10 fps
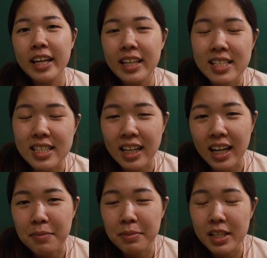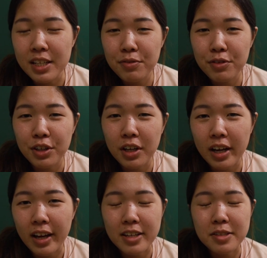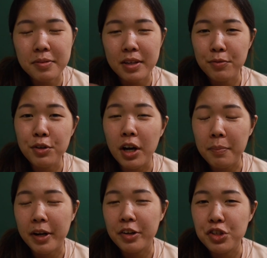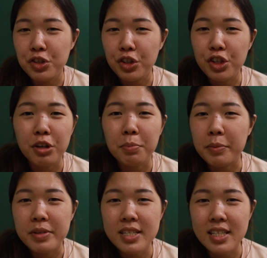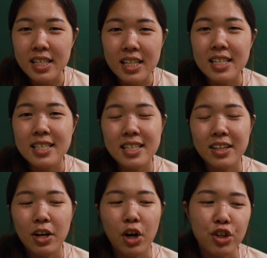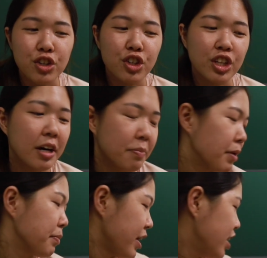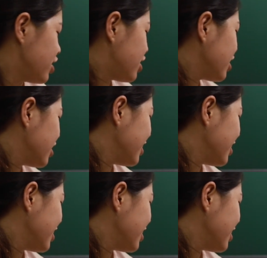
next, I believe if you are parents, you're probably seen this on your Taobao page.